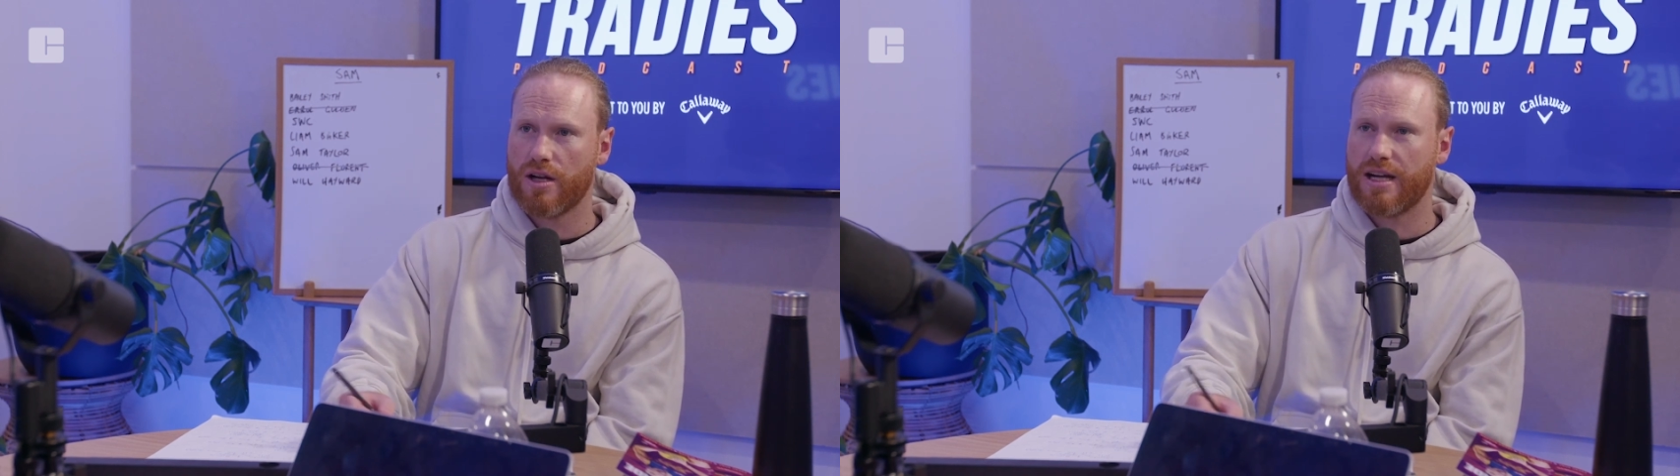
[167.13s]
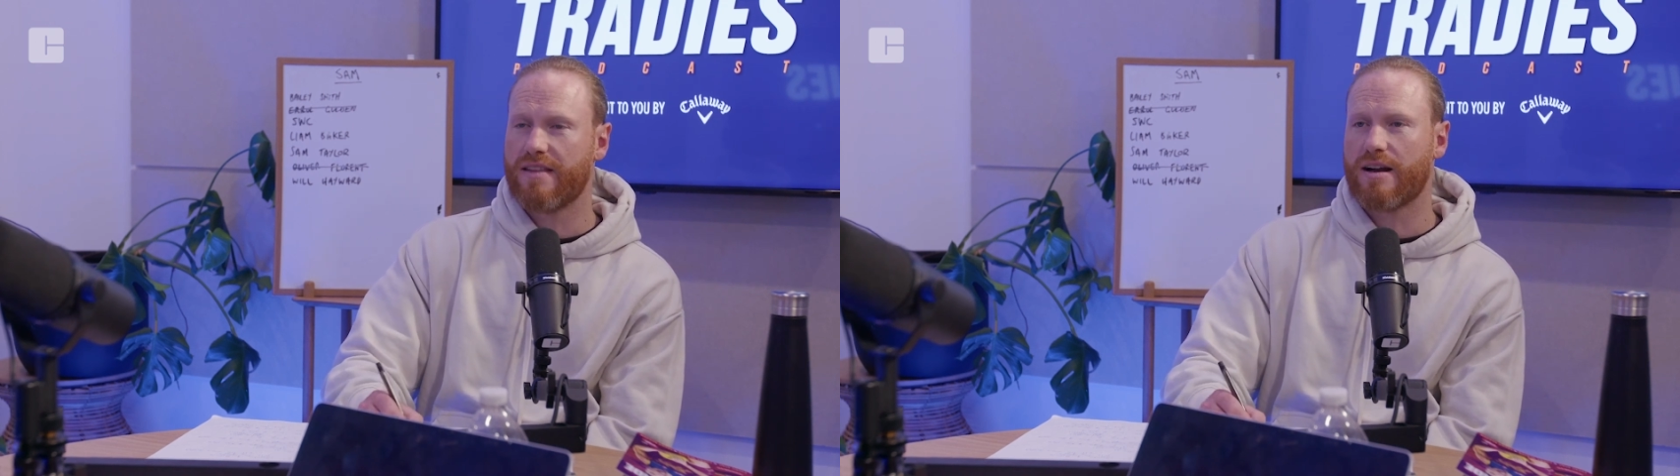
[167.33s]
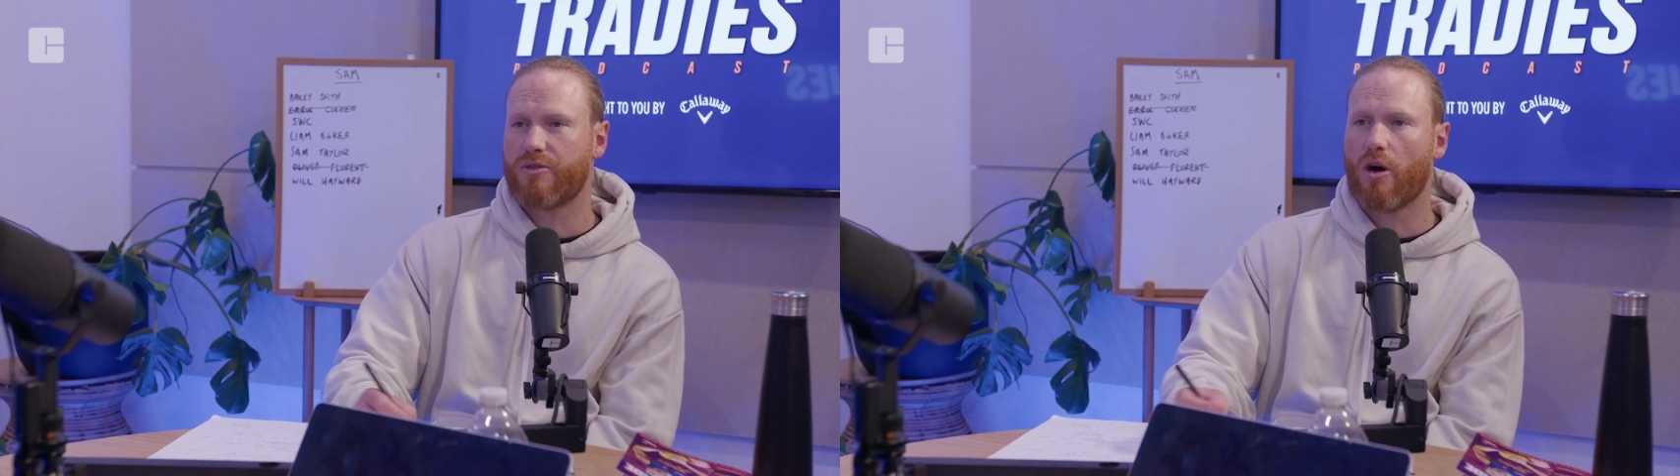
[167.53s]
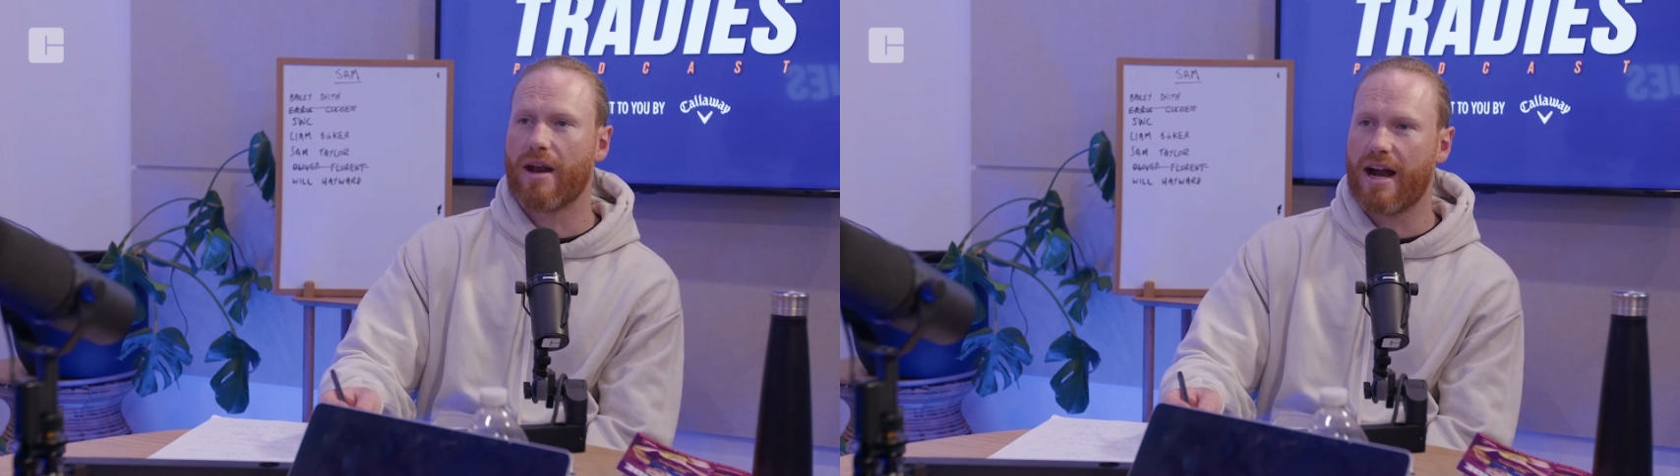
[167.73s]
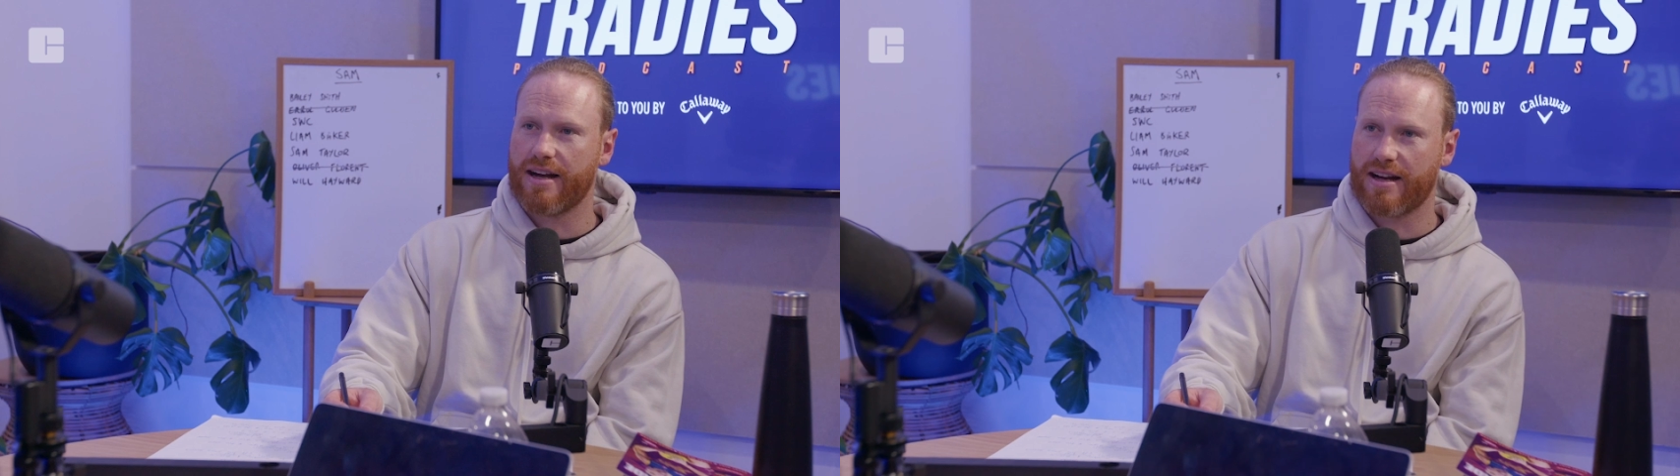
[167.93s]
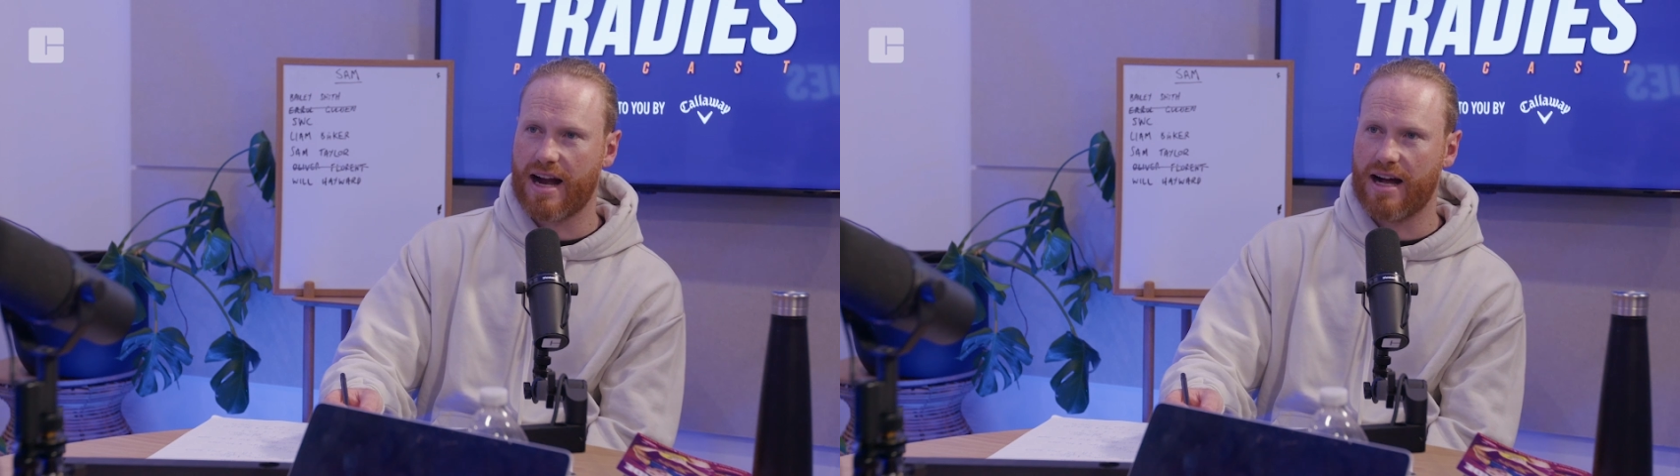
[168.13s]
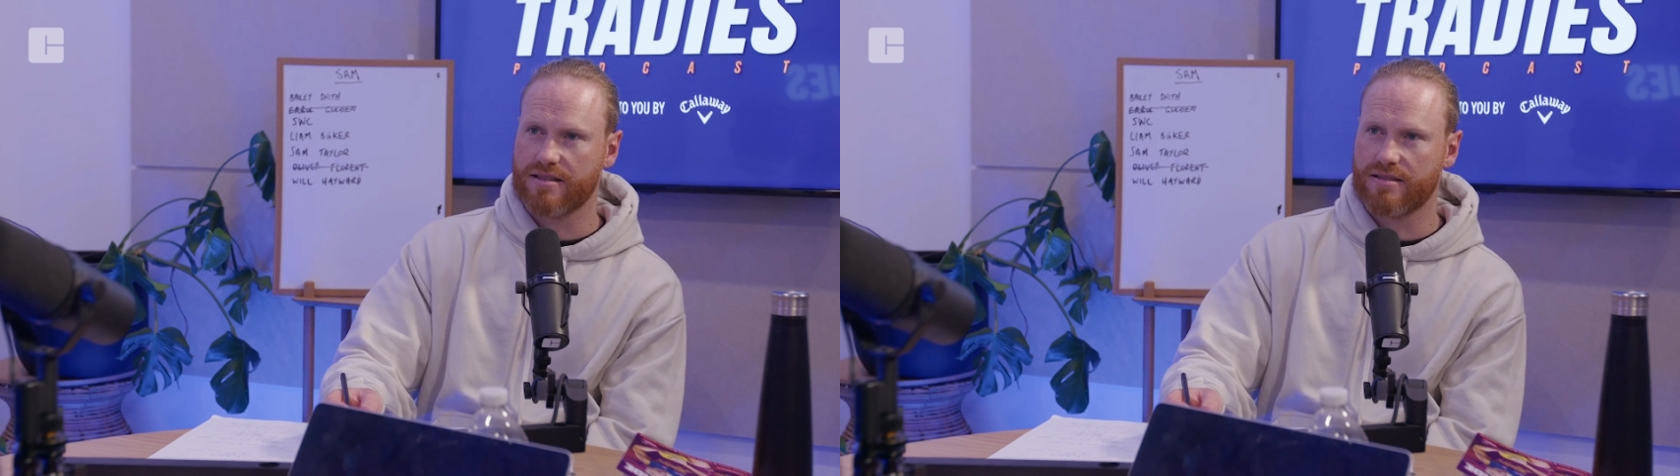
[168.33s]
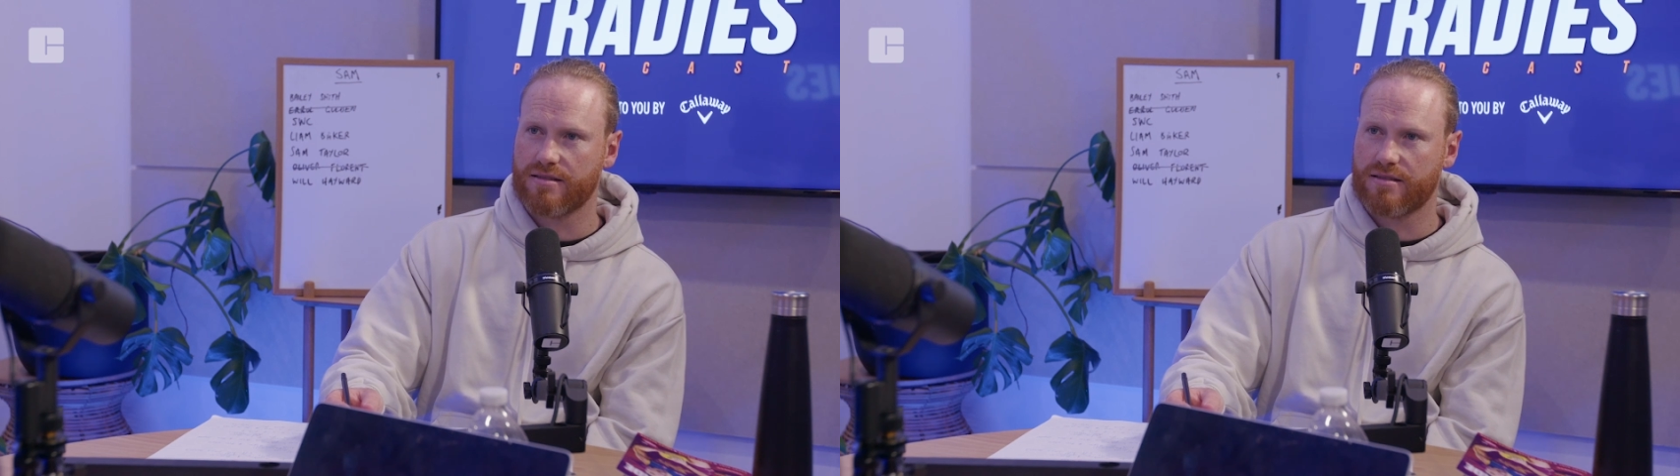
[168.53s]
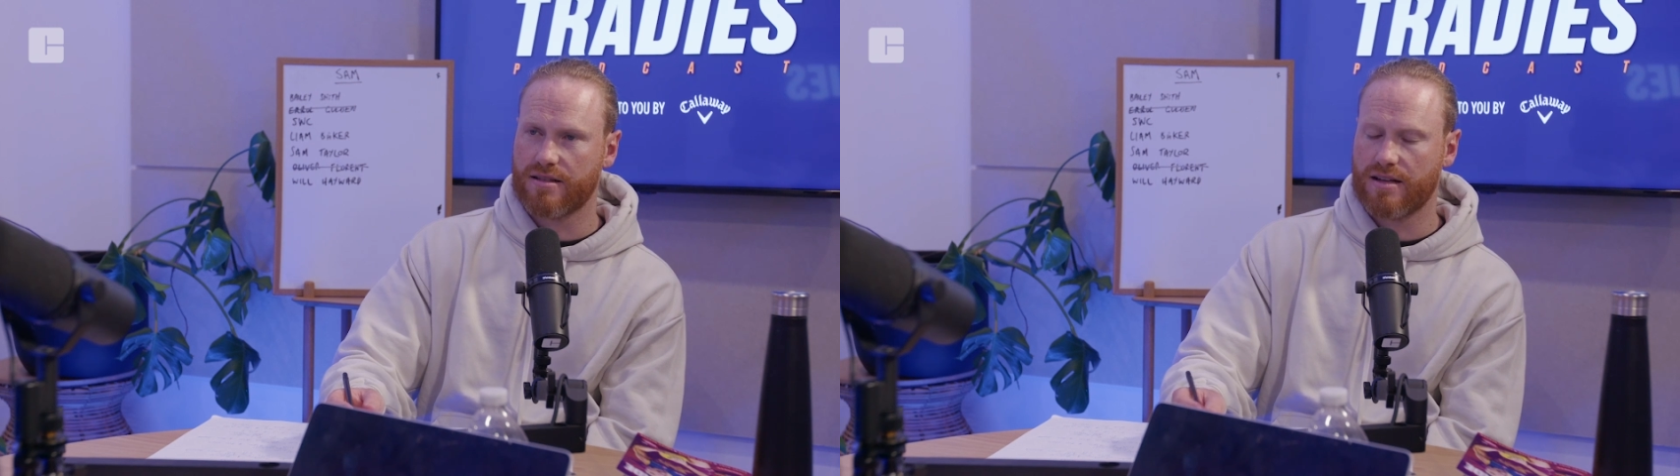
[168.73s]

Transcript: He ended up dominating at Carlton